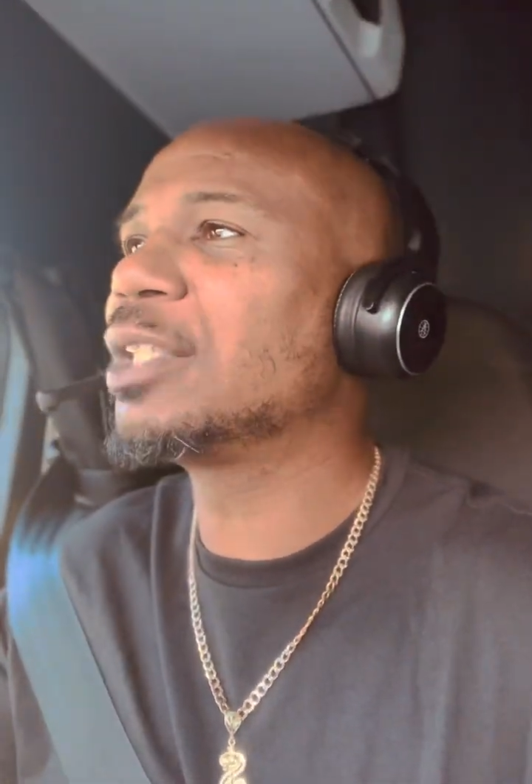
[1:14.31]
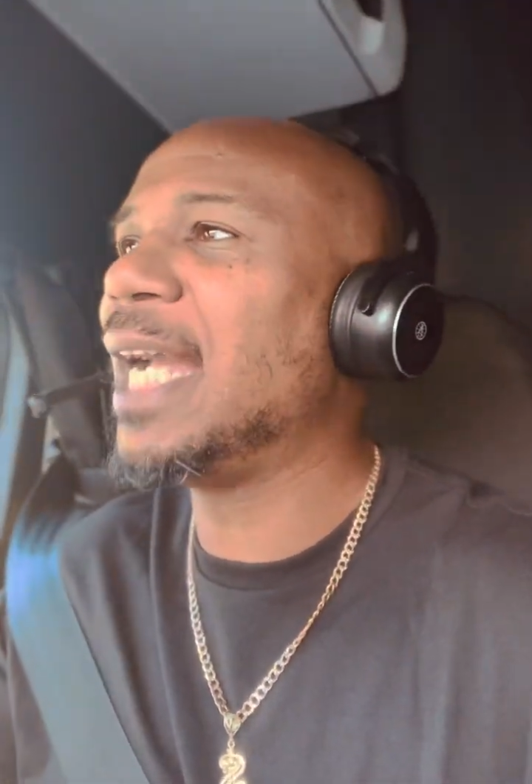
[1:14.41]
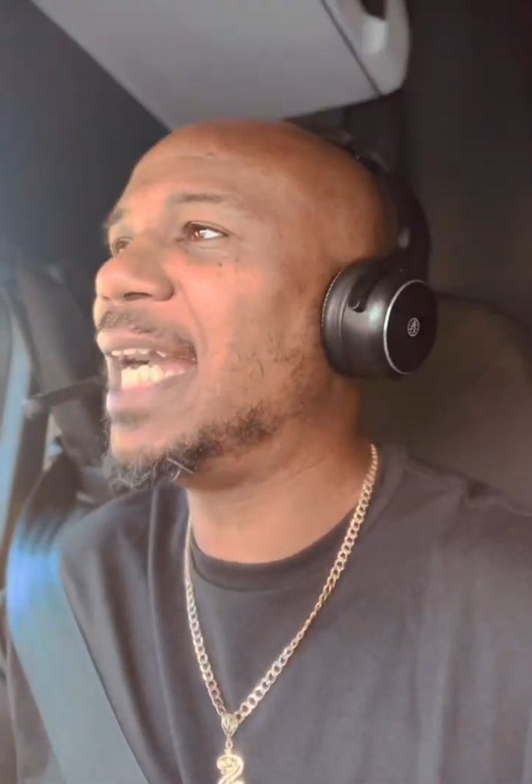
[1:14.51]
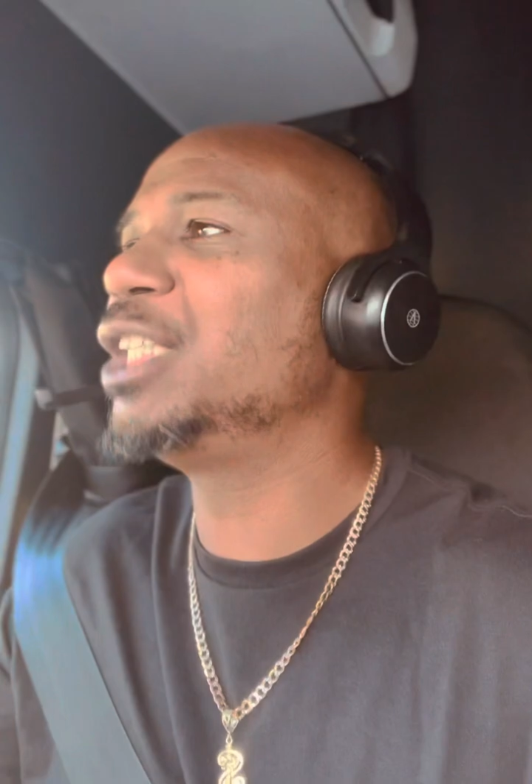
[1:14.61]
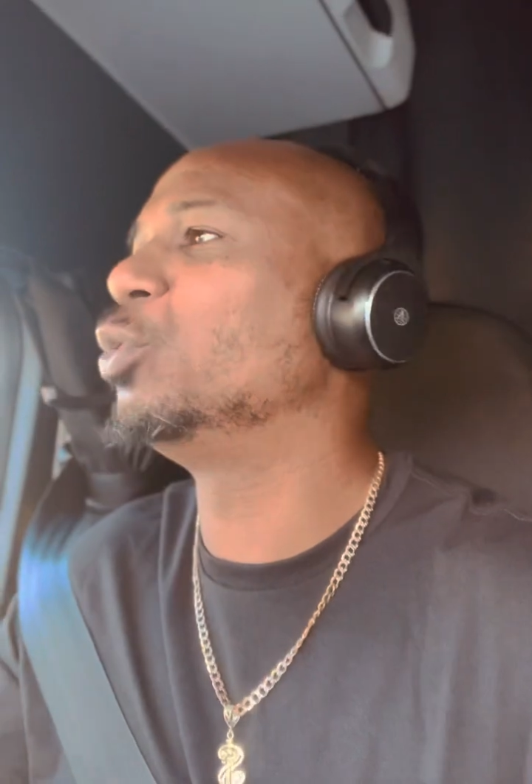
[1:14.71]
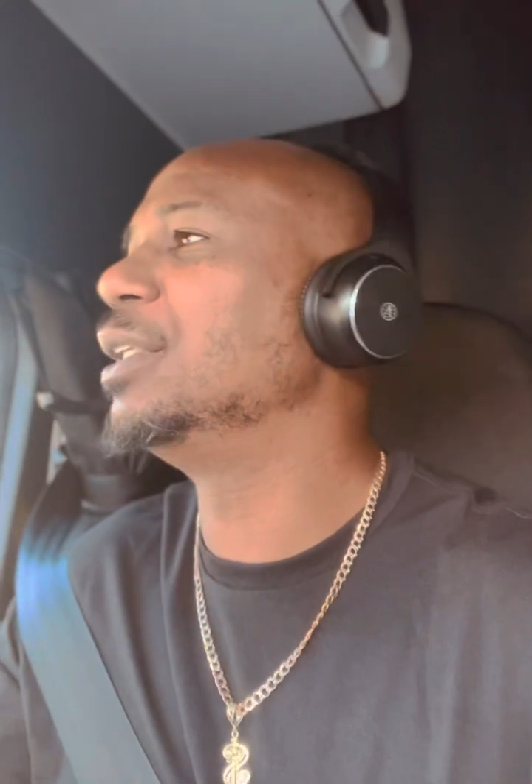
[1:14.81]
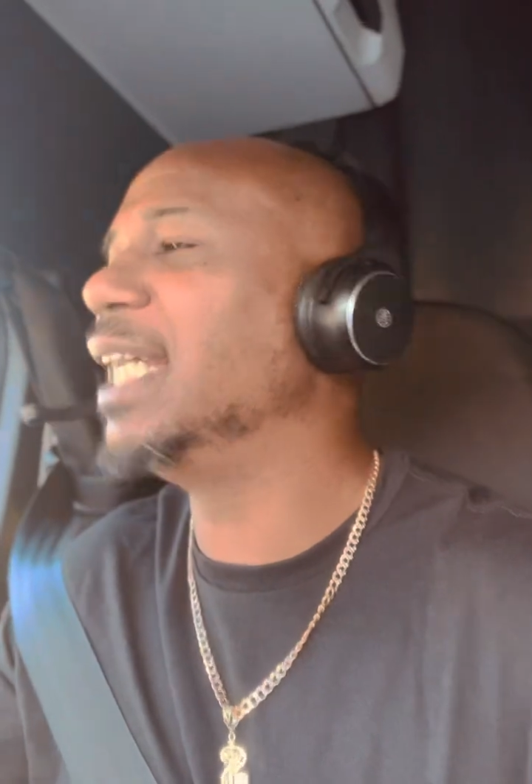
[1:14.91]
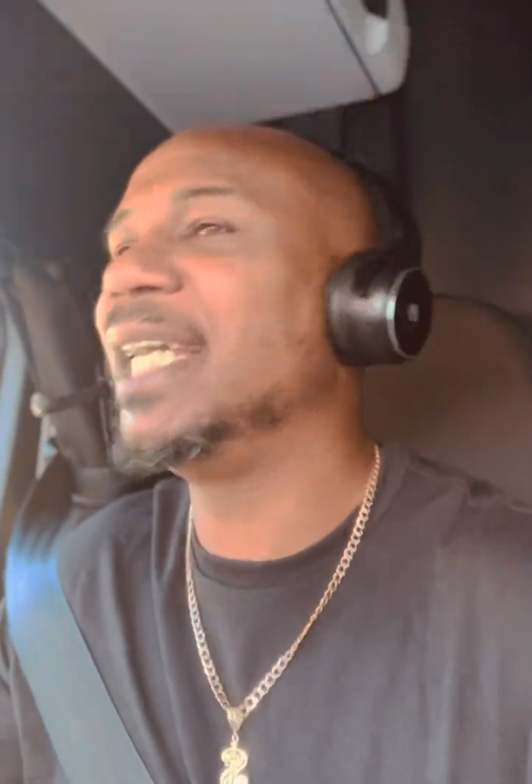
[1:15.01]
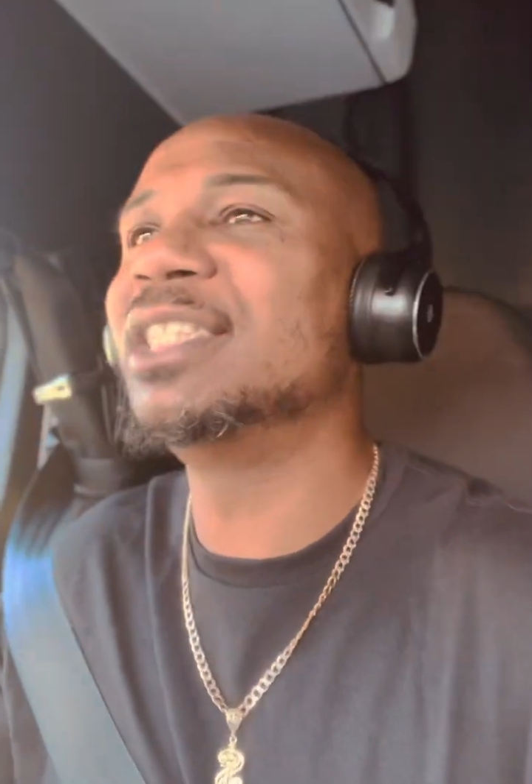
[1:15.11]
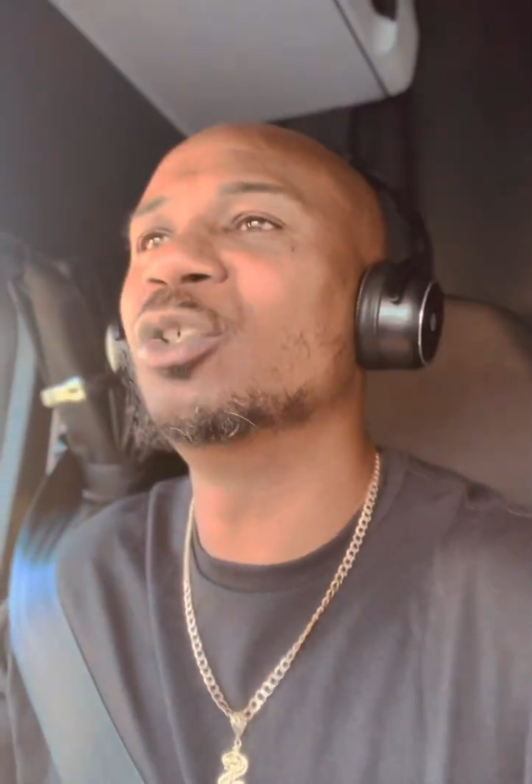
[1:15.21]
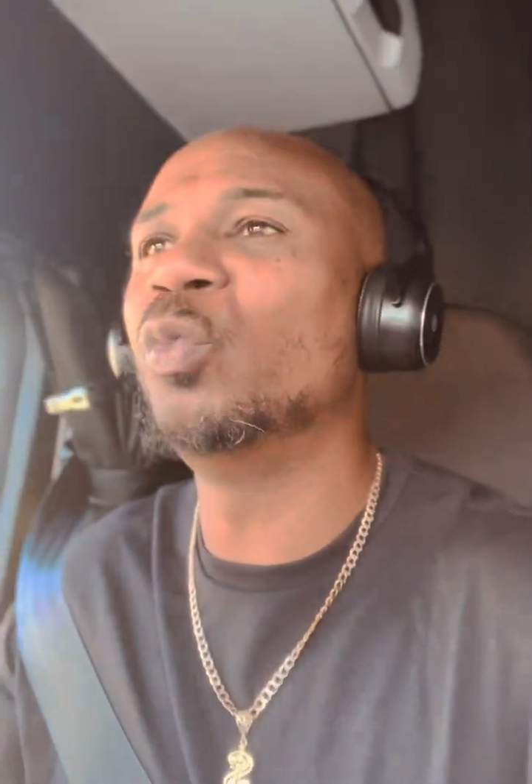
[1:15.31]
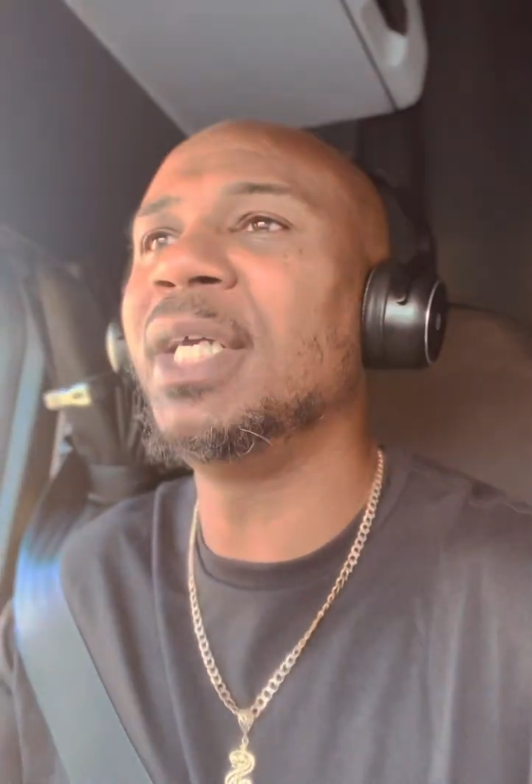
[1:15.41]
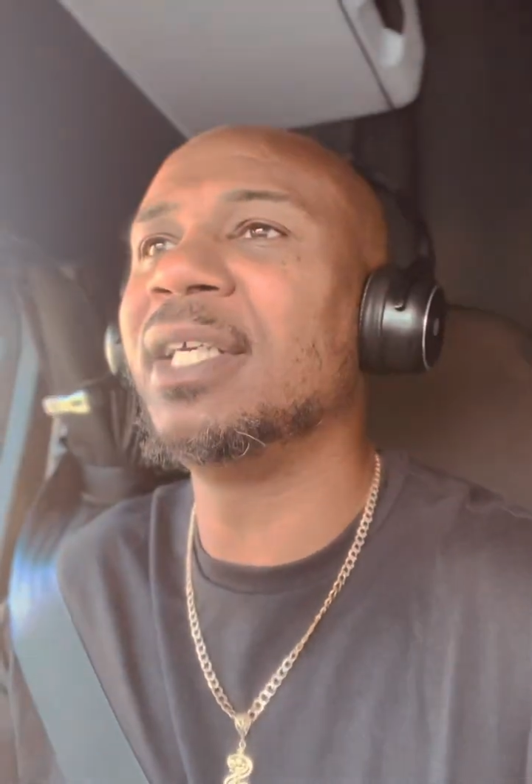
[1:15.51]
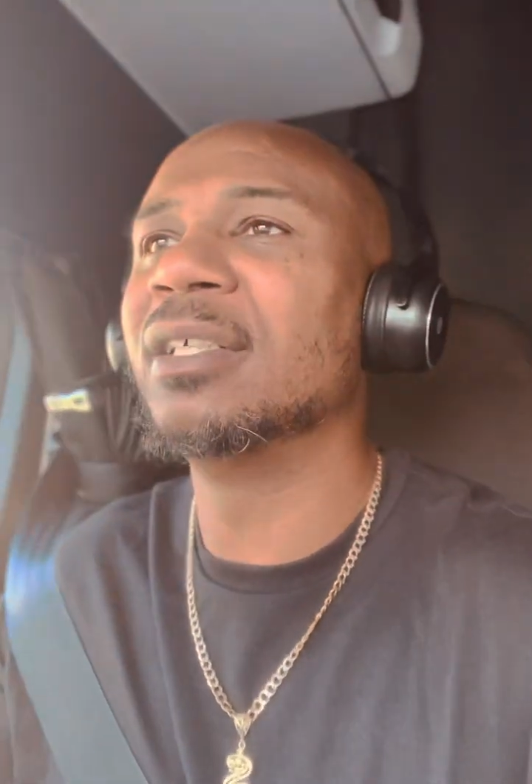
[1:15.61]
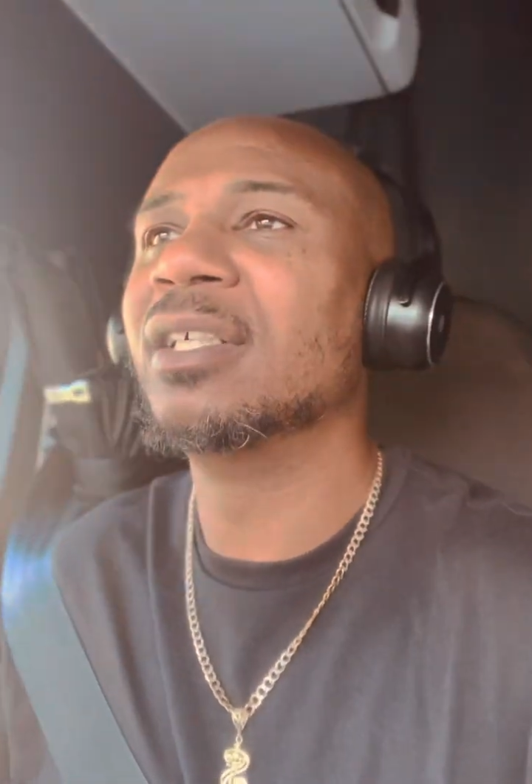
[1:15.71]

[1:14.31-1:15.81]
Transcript: casual days and week